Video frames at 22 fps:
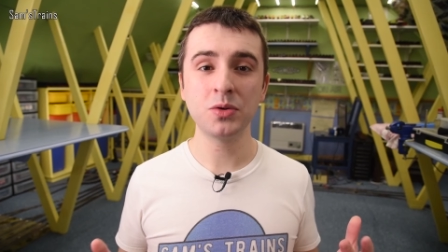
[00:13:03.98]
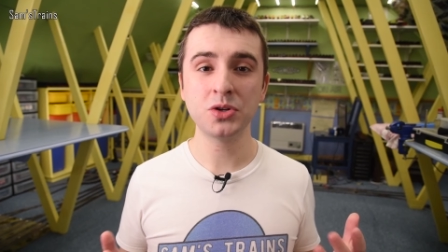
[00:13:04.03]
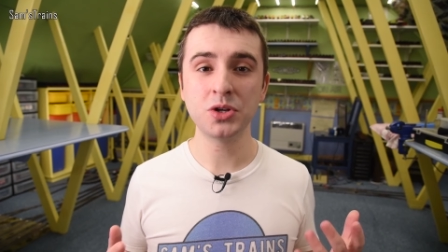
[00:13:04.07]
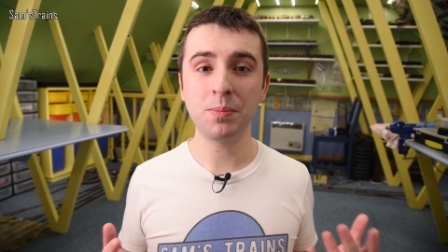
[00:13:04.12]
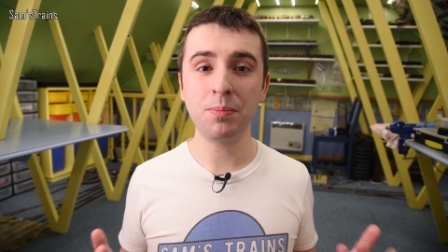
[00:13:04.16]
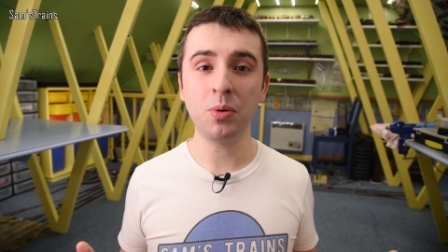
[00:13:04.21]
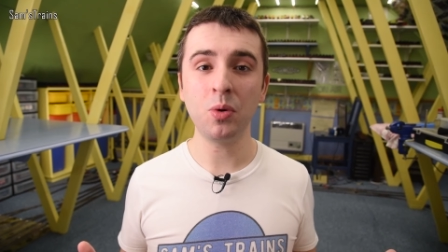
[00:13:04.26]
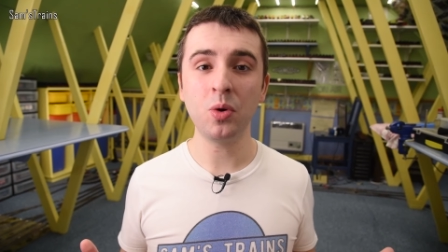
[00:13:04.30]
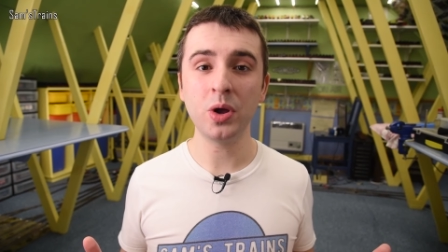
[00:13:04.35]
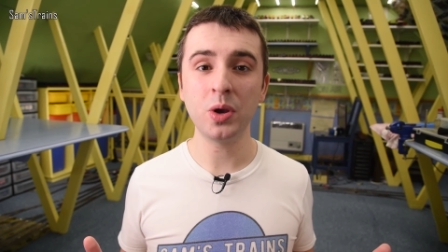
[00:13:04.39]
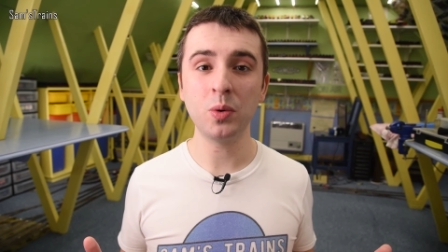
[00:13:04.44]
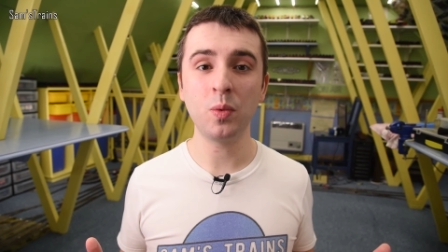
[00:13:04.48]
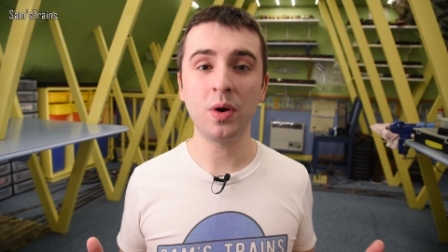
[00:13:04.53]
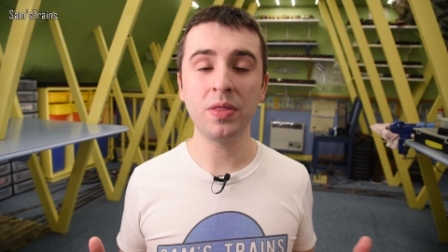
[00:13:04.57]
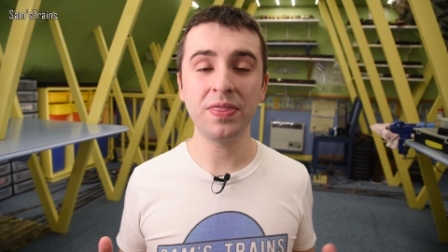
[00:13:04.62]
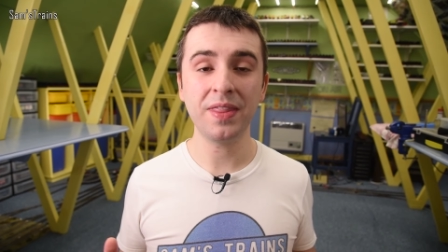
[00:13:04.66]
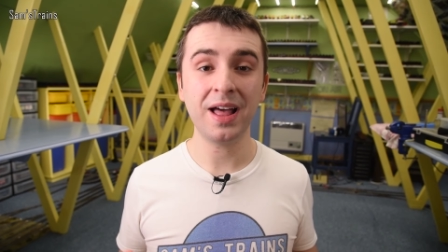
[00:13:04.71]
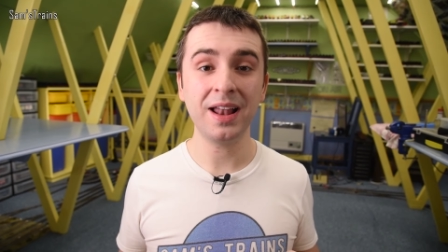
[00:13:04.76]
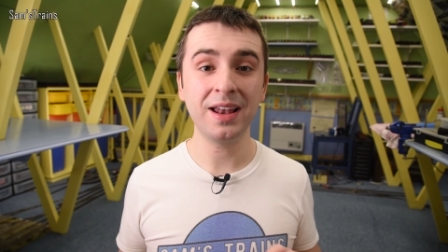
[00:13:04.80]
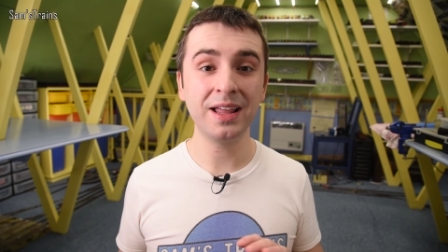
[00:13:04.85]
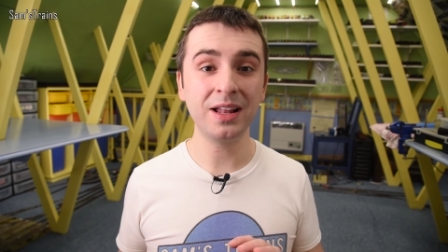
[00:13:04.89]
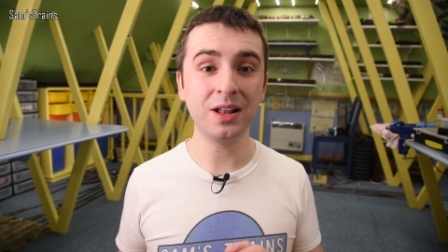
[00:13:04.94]
was a point when
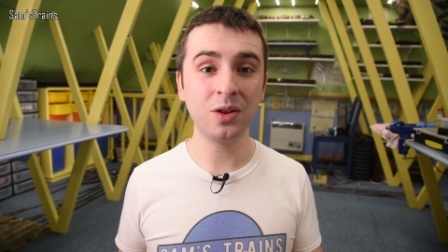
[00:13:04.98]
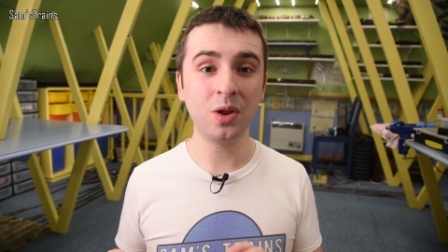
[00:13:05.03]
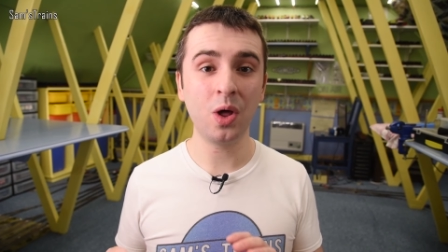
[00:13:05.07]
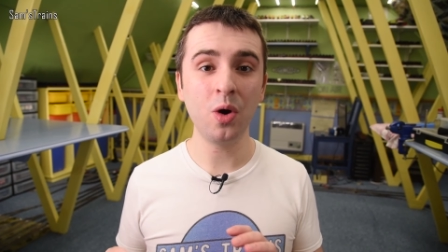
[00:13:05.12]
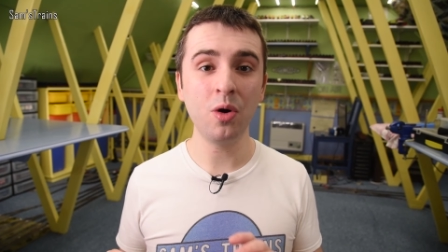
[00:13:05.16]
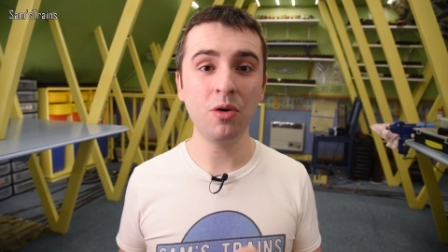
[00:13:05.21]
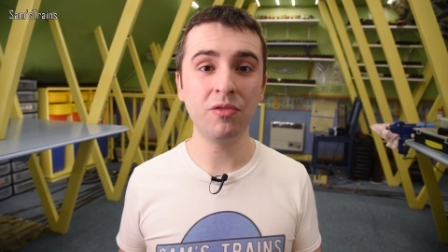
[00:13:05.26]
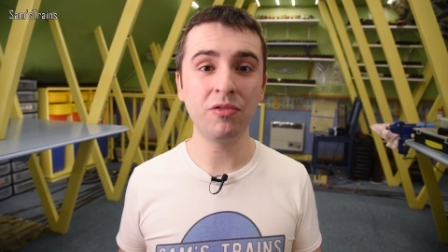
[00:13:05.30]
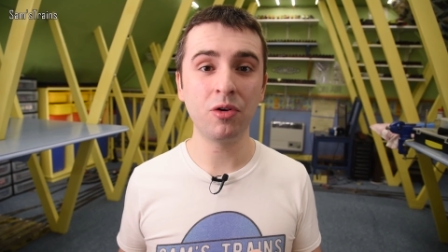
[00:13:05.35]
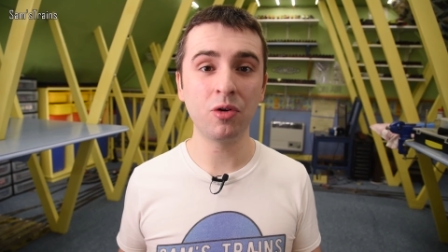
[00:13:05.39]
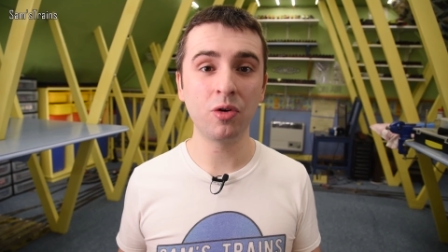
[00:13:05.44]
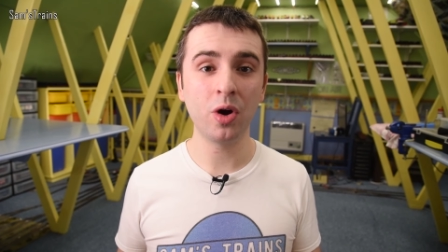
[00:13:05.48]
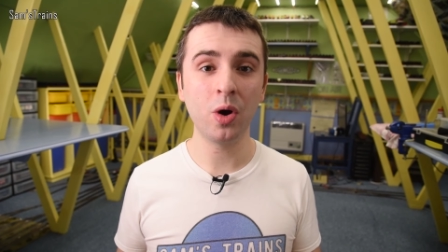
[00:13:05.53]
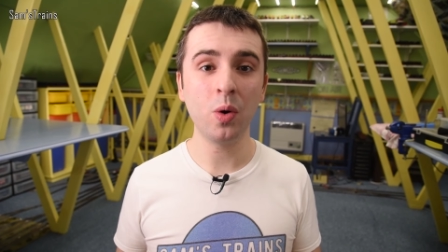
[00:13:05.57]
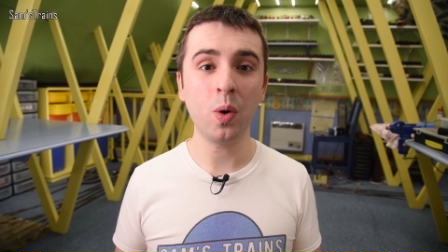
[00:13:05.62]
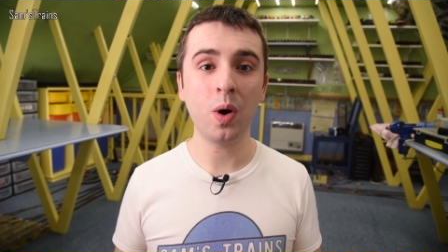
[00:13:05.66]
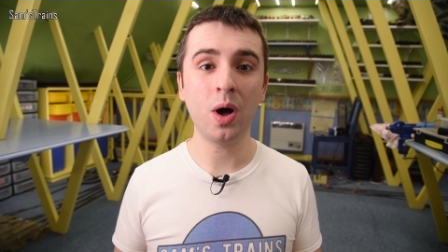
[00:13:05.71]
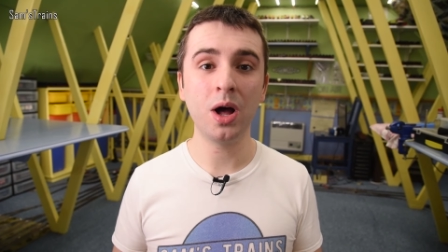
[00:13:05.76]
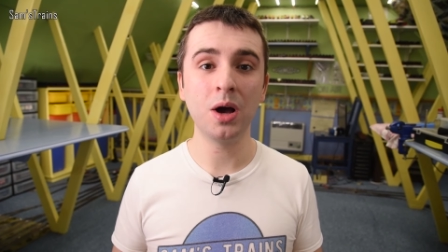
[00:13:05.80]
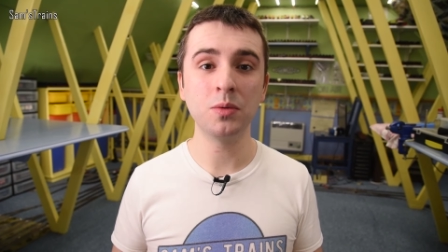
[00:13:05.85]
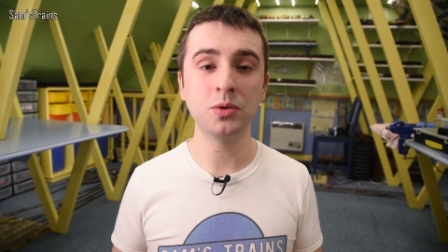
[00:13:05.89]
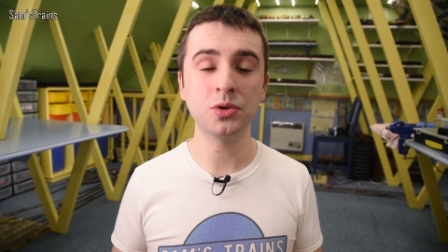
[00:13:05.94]
that little 040
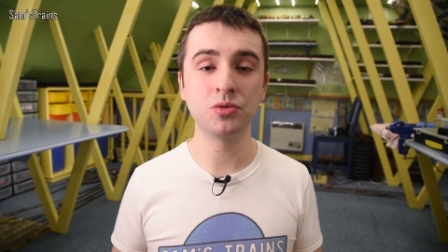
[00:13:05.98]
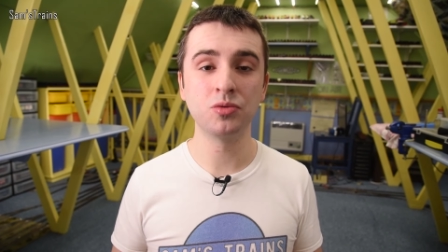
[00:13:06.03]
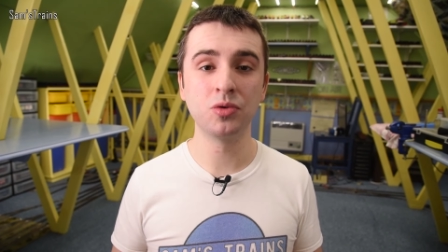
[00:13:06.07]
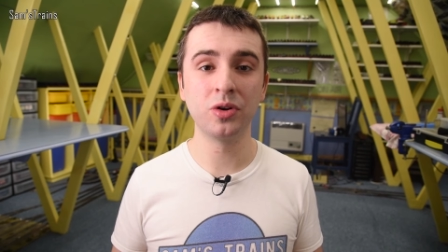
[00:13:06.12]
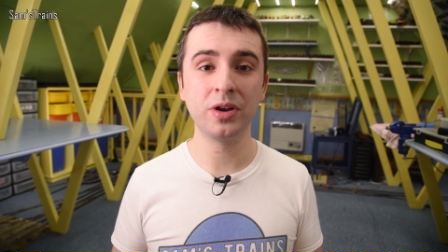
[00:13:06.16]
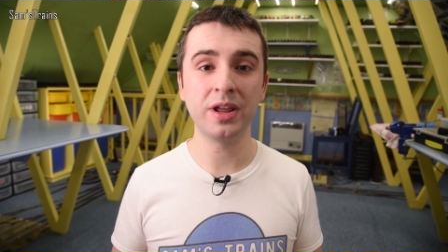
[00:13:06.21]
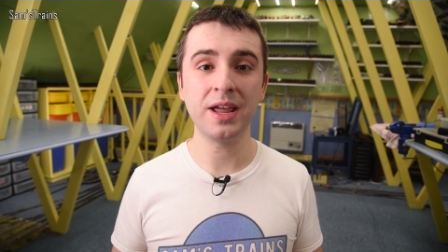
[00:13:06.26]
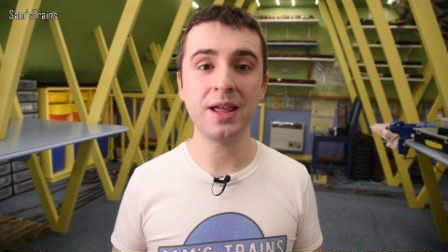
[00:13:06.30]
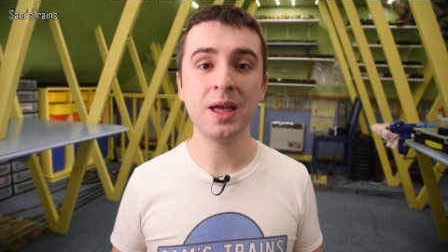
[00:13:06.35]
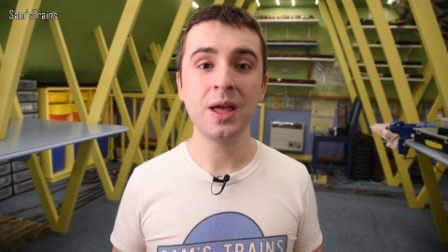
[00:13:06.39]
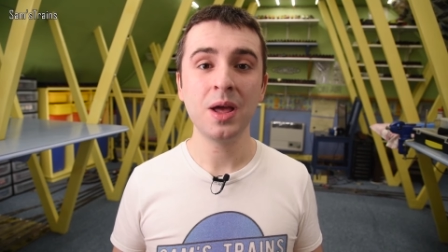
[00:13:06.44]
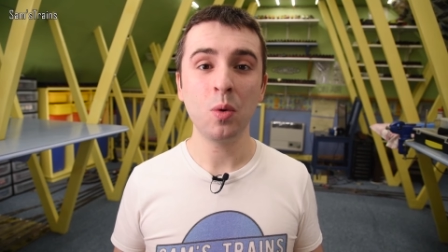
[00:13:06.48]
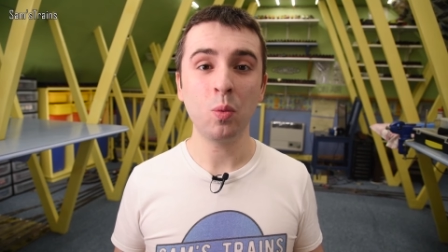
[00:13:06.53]
I was running